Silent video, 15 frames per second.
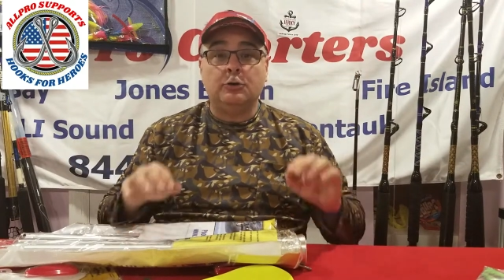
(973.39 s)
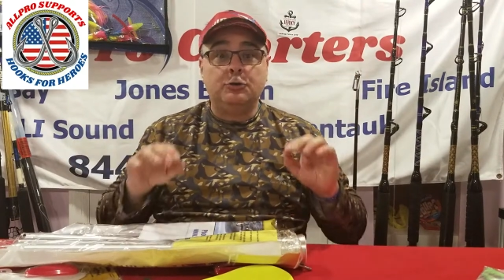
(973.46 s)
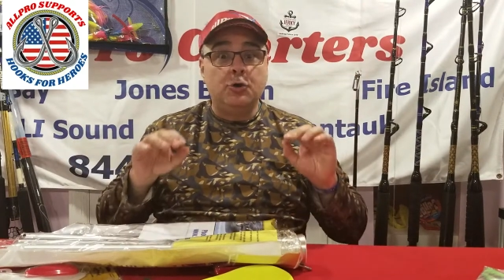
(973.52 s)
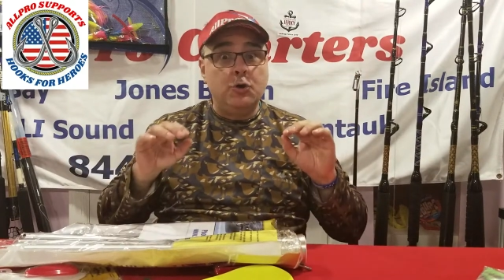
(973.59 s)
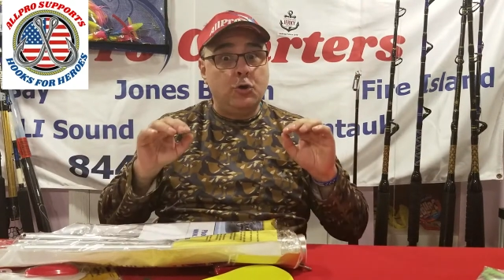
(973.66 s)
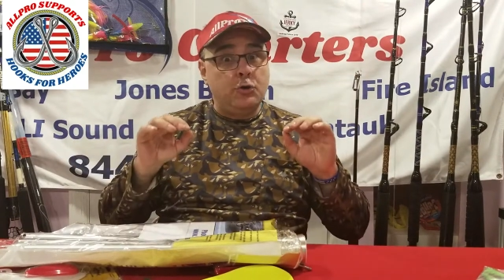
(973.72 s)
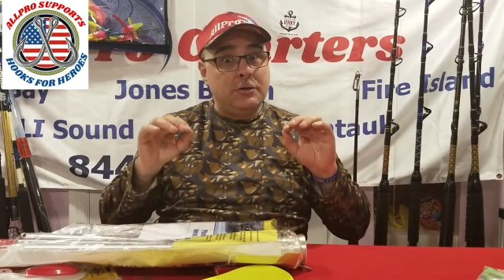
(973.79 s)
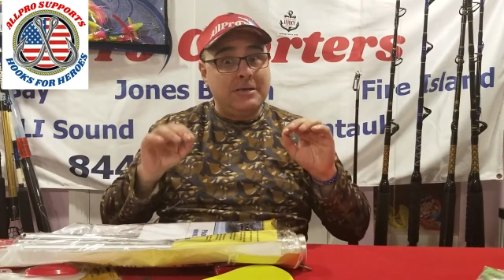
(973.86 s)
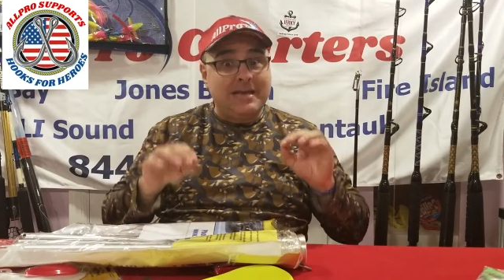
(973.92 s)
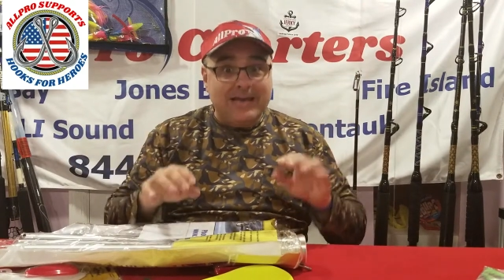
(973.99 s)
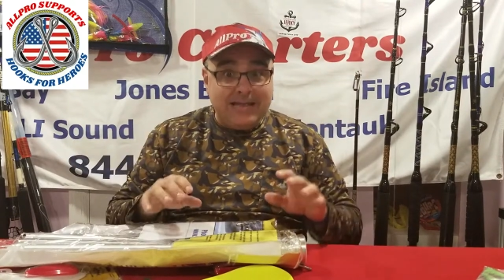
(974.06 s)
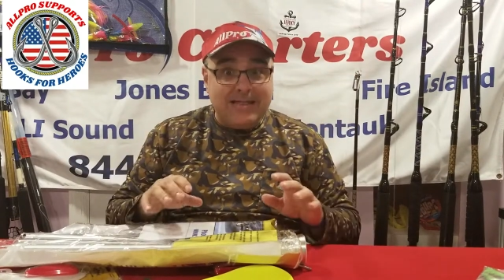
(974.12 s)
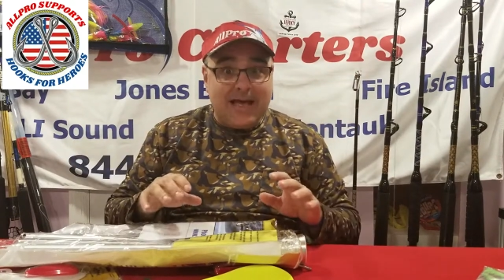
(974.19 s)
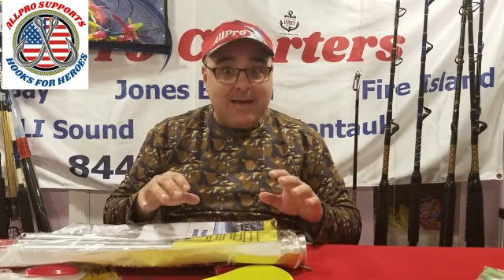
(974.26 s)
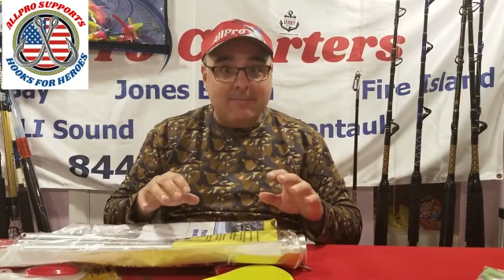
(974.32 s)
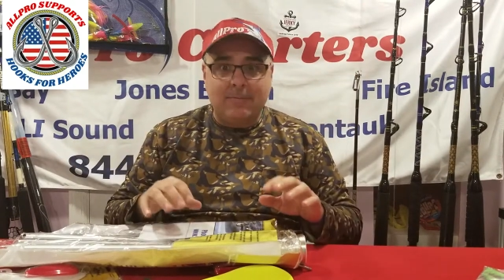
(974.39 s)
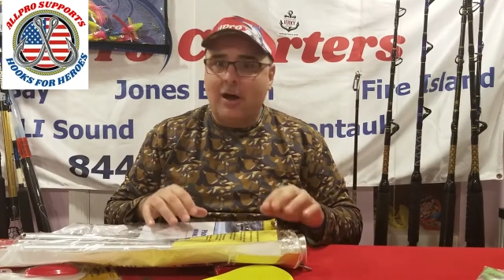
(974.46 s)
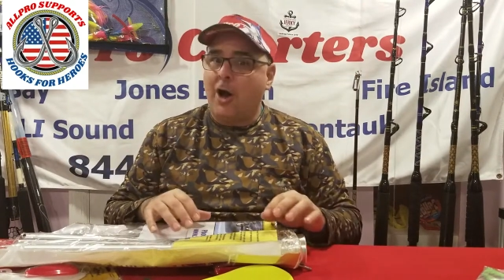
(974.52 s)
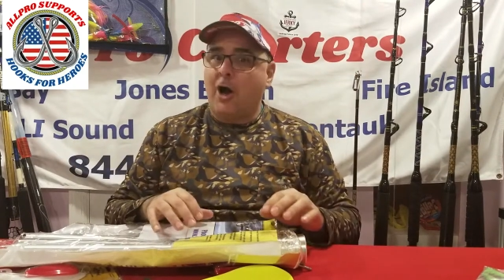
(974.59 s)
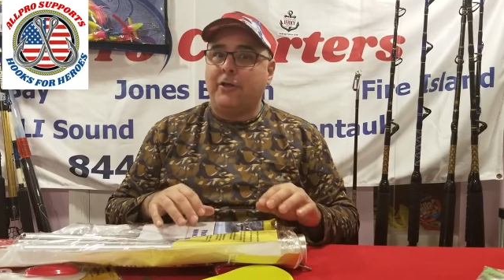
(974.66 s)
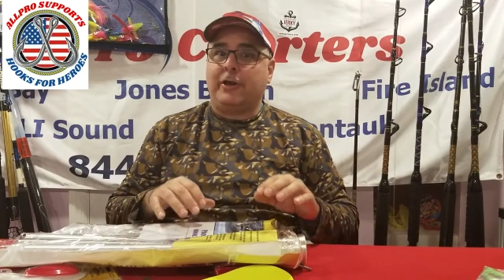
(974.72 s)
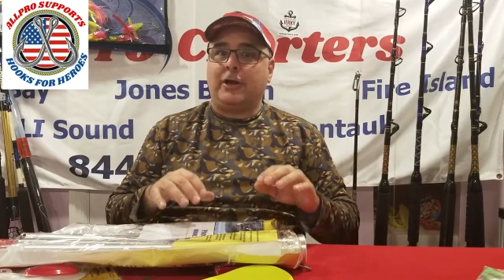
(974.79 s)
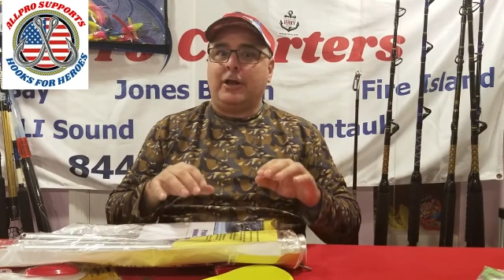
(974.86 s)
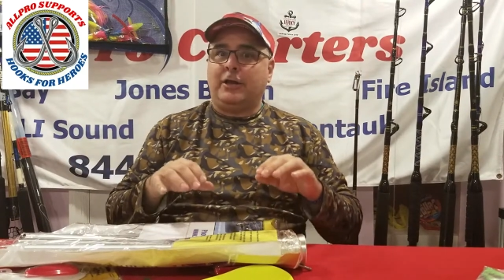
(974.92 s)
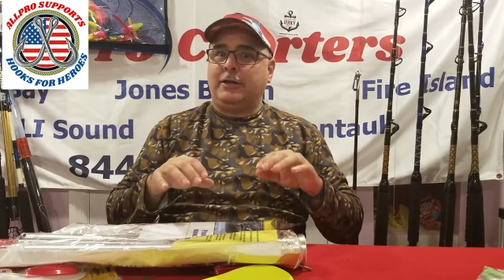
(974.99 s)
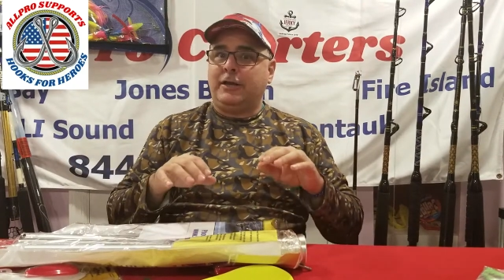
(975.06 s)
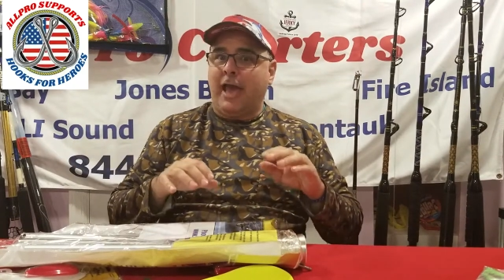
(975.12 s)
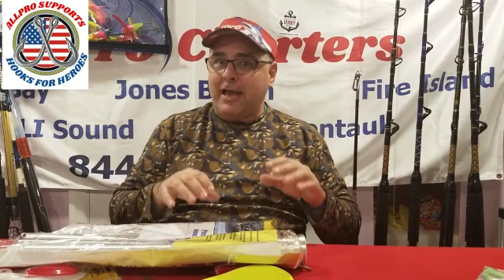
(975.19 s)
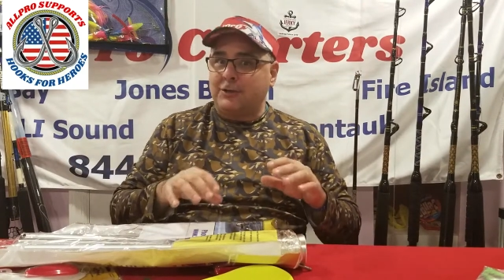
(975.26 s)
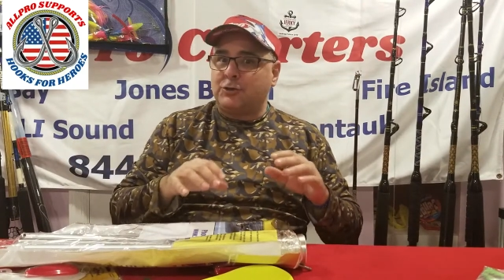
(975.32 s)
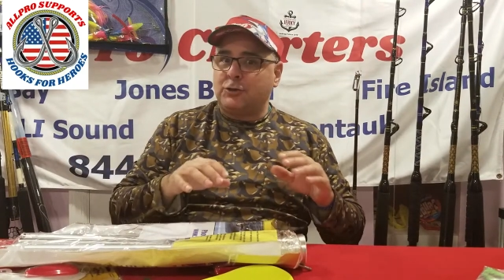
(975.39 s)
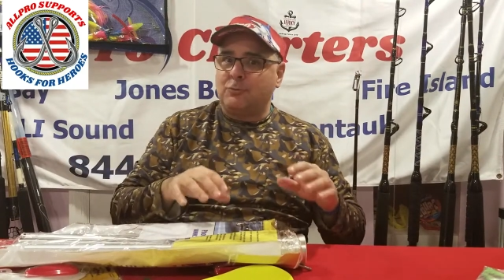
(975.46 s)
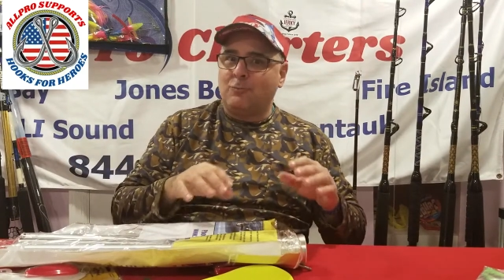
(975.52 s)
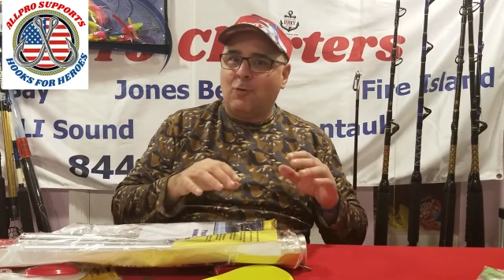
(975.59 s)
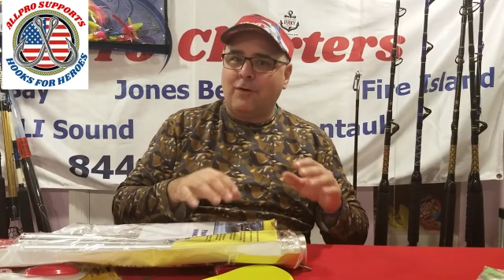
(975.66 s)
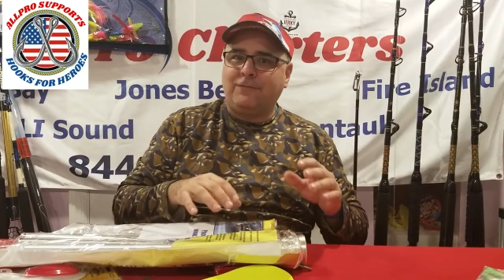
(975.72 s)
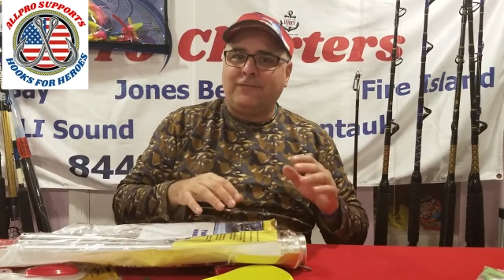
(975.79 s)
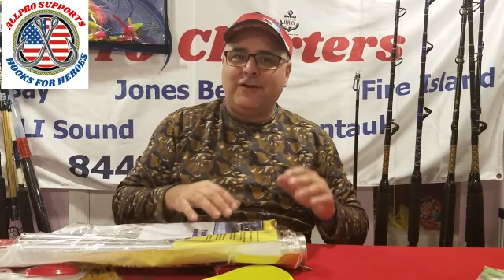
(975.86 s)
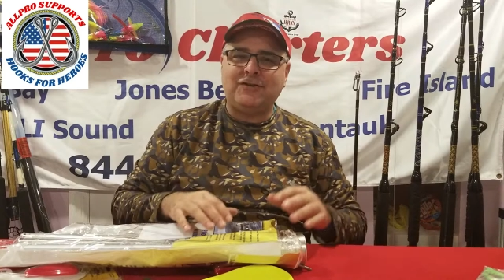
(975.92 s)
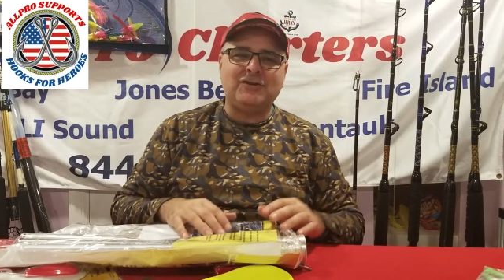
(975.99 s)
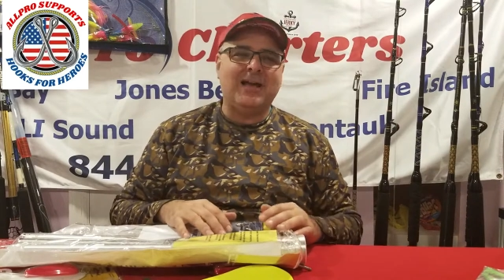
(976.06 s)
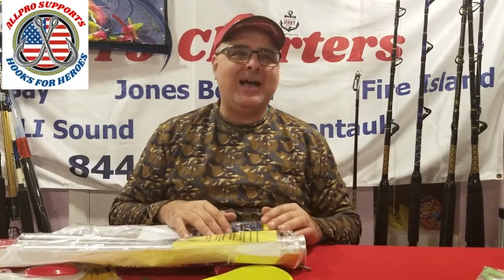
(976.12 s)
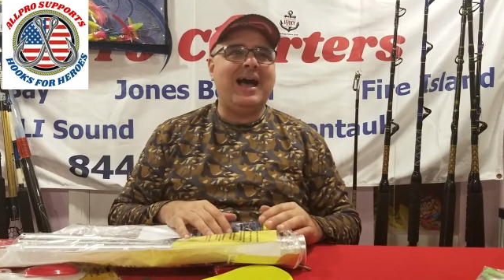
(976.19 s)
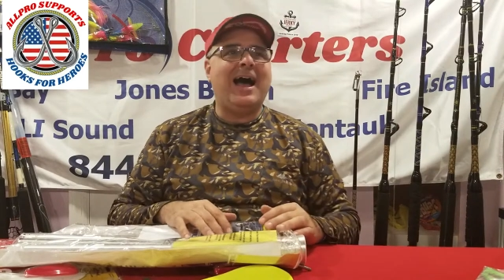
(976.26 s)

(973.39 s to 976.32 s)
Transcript: do you need them? Are they going to catch you more fish?